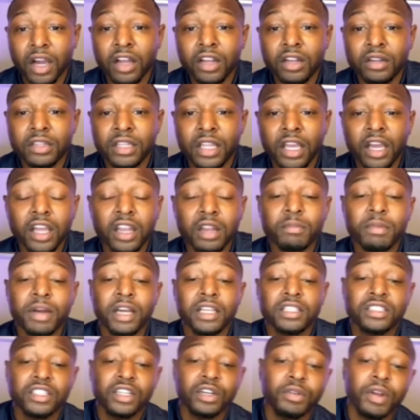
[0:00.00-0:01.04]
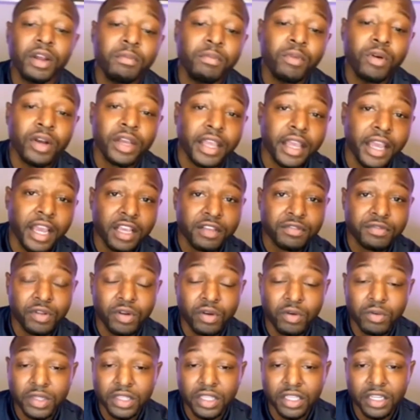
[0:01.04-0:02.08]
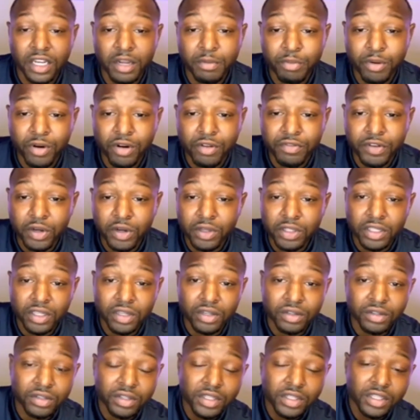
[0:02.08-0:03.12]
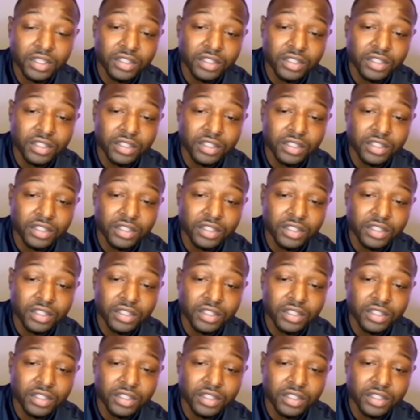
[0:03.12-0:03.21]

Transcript: all about generating more cash flow within their portfolio.